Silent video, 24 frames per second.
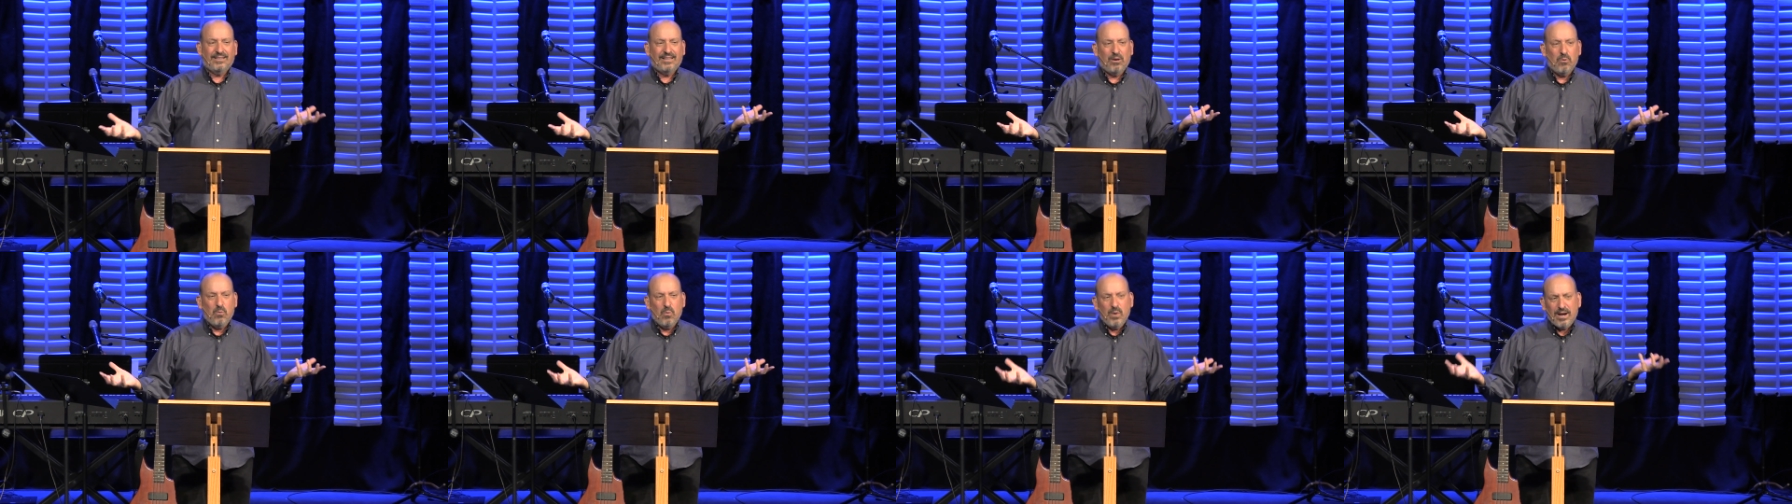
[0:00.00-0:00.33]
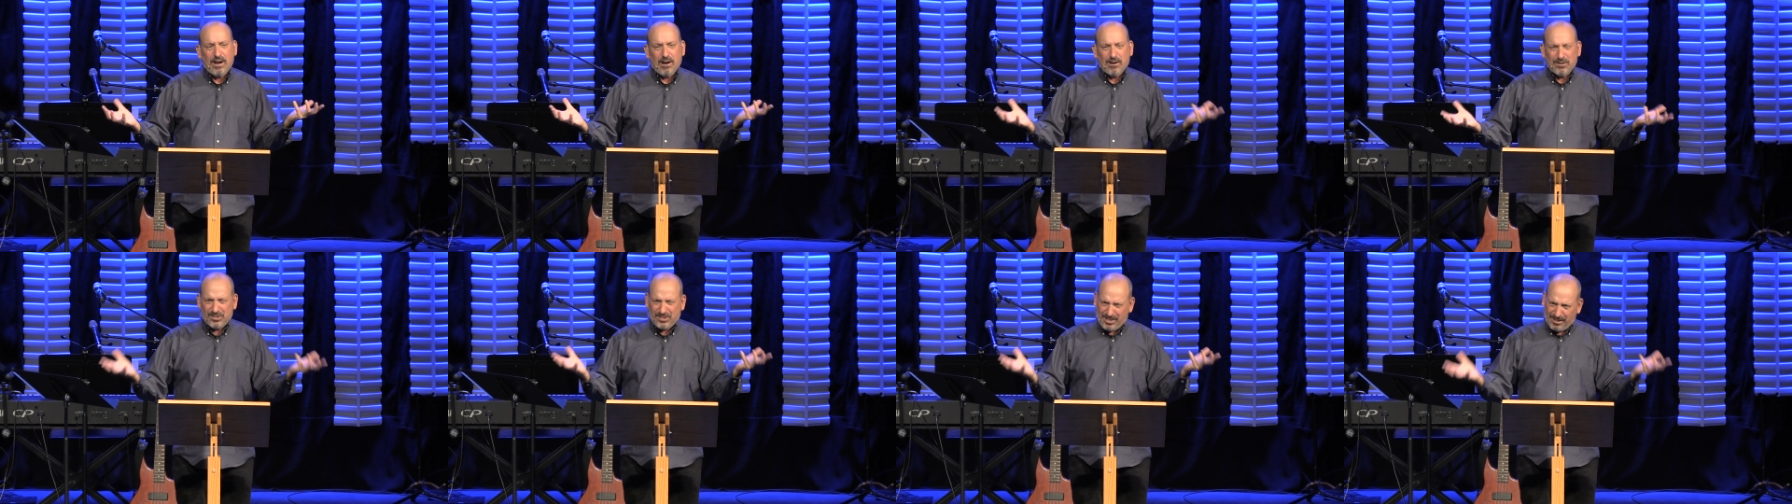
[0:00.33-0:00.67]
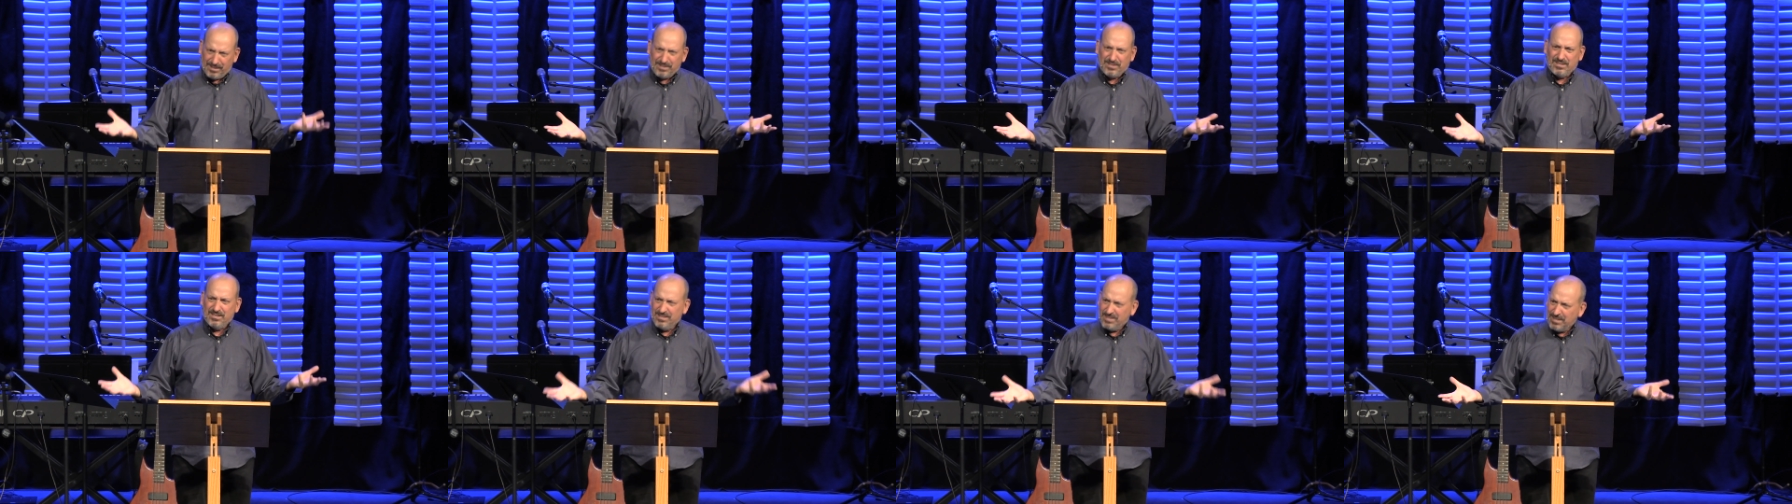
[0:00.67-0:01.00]
that we are
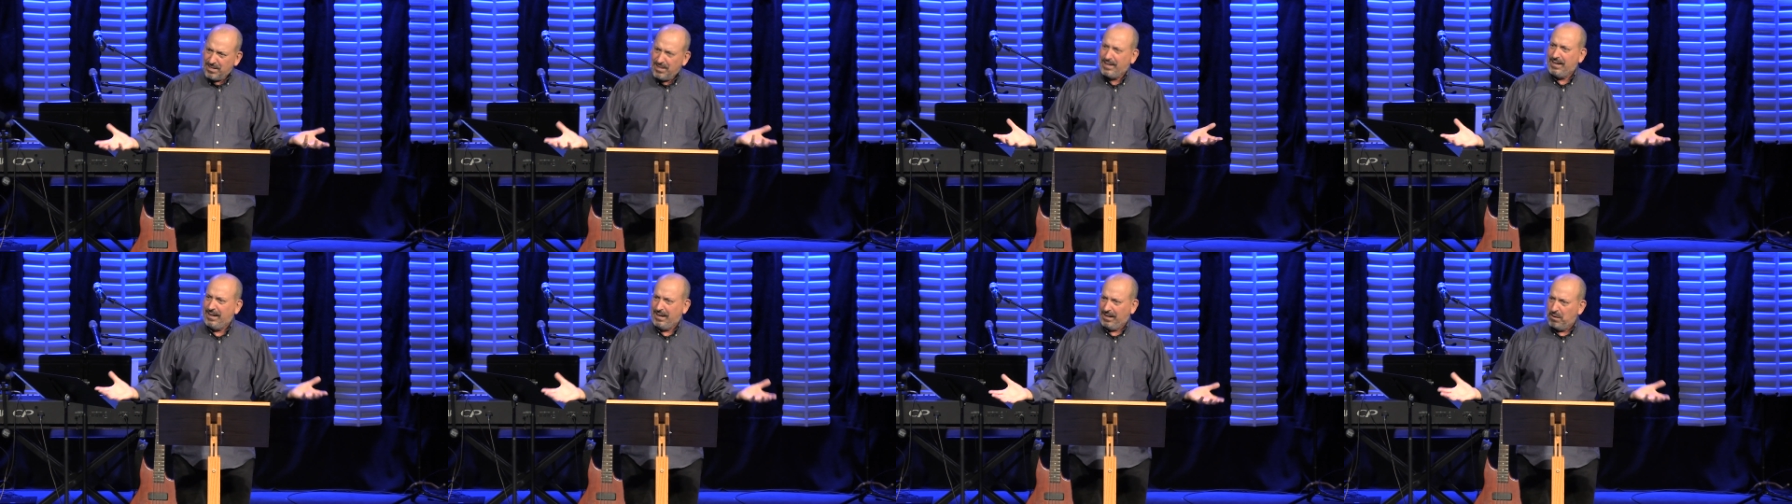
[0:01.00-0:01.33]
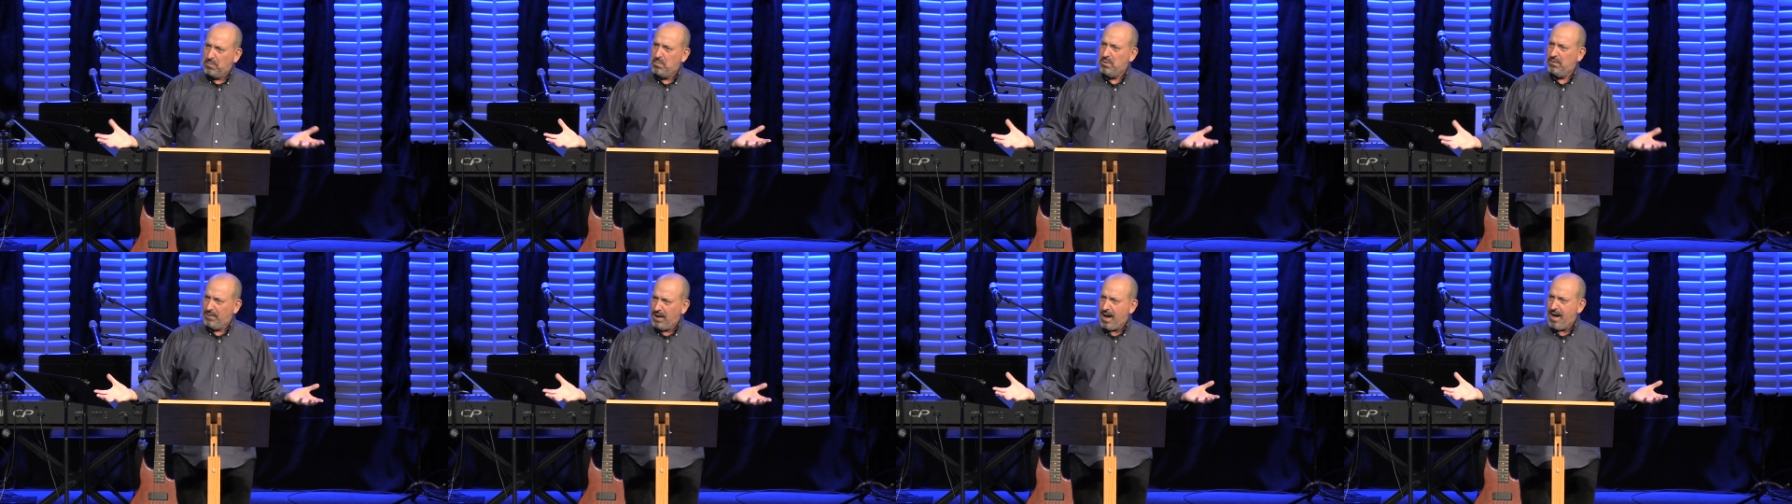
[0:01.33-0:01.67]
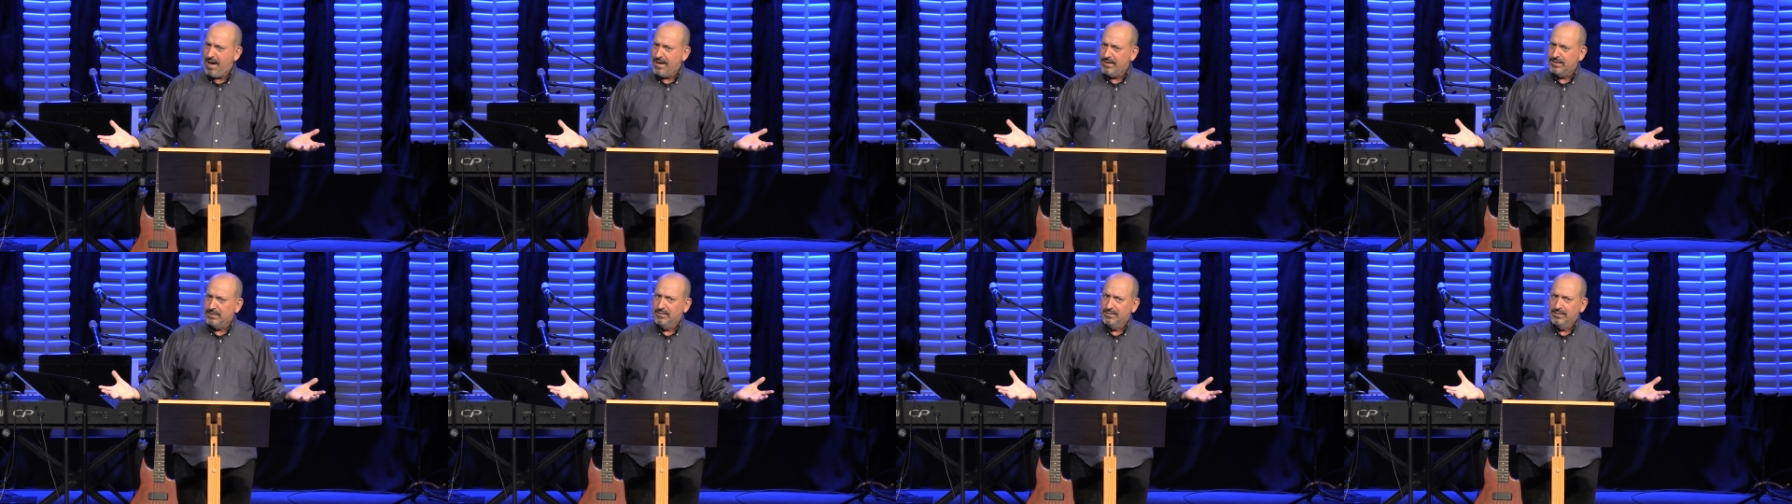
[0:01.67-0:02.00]
citizens of the kingdom of
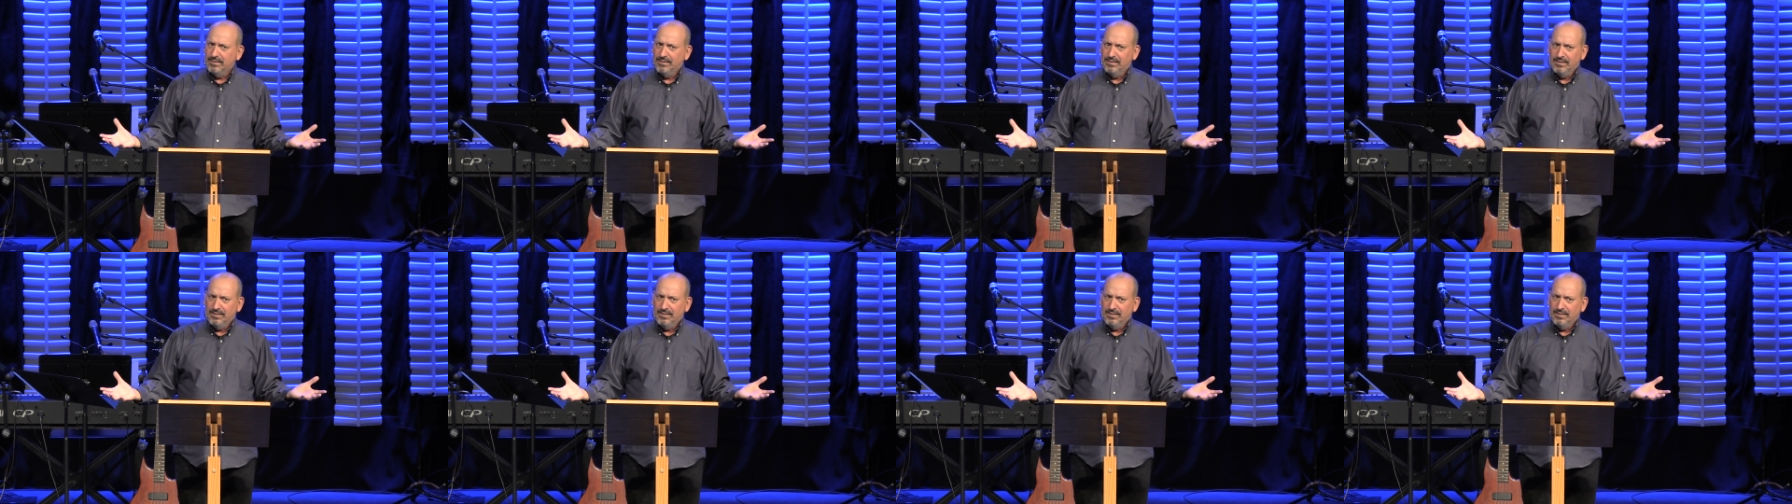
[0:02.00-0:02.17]
God.